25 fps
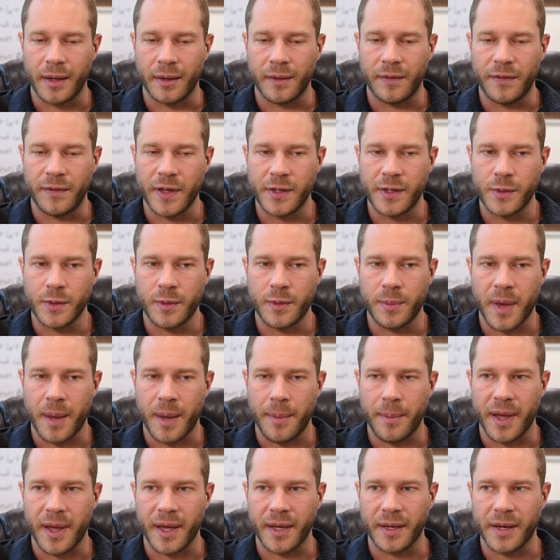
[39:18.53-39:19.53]
it fits with
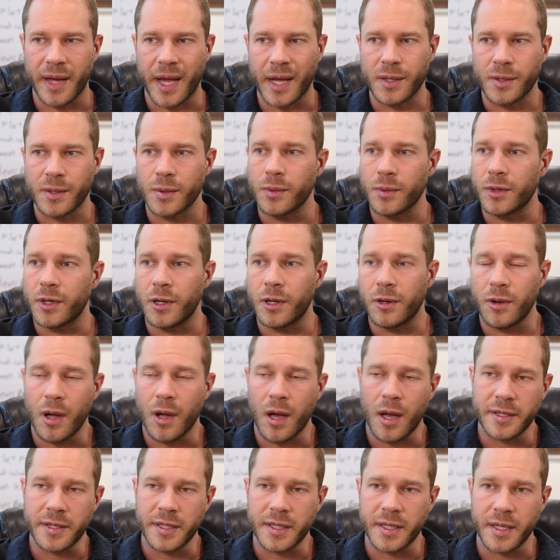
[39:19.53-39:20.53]
my like natural
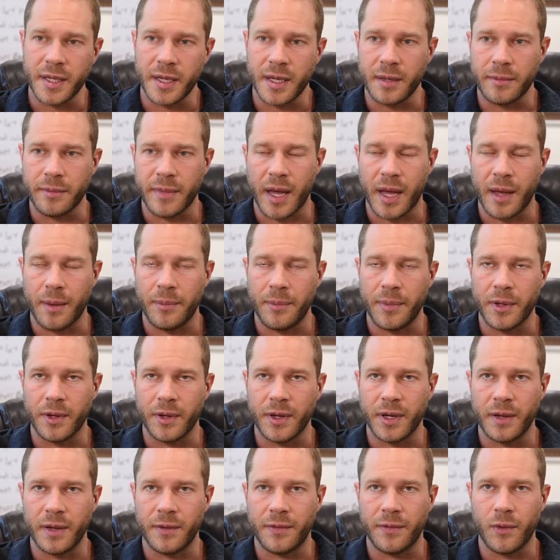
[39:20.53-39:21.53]
curiosity and my
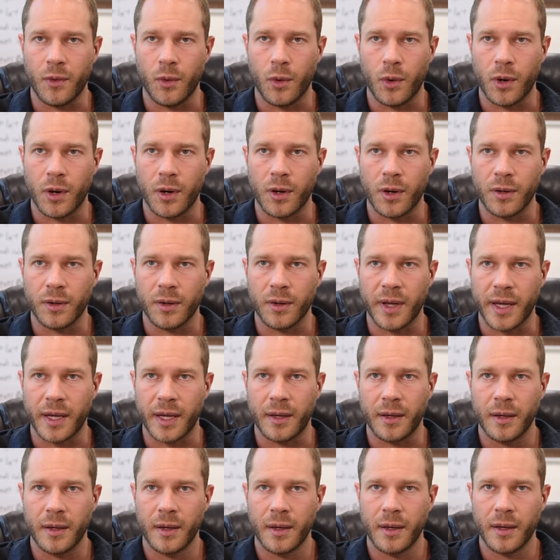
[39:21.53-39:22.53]
ability for
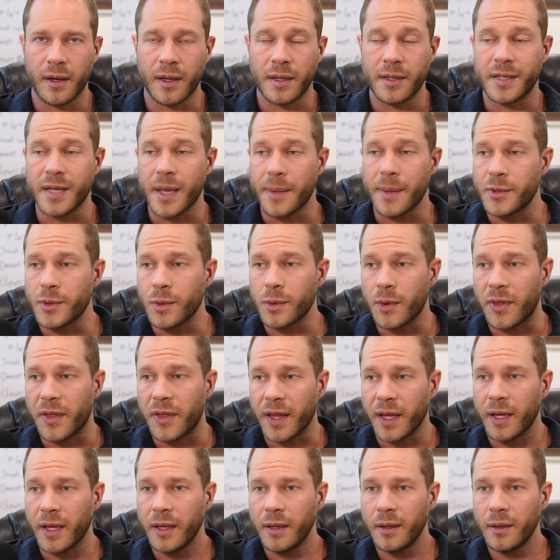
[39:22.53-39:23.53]
like conceptual
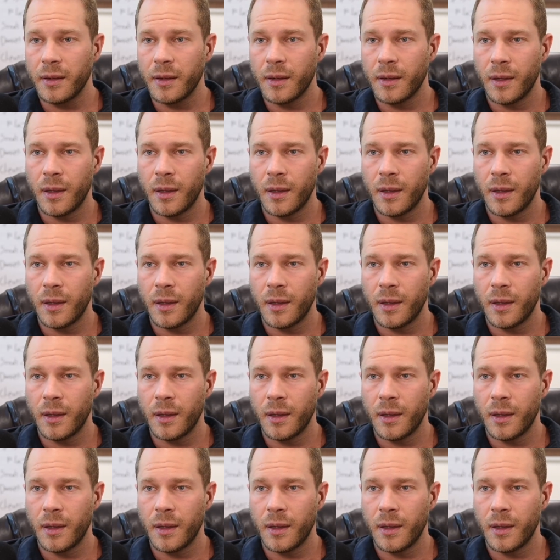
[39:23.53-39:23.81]
thinking.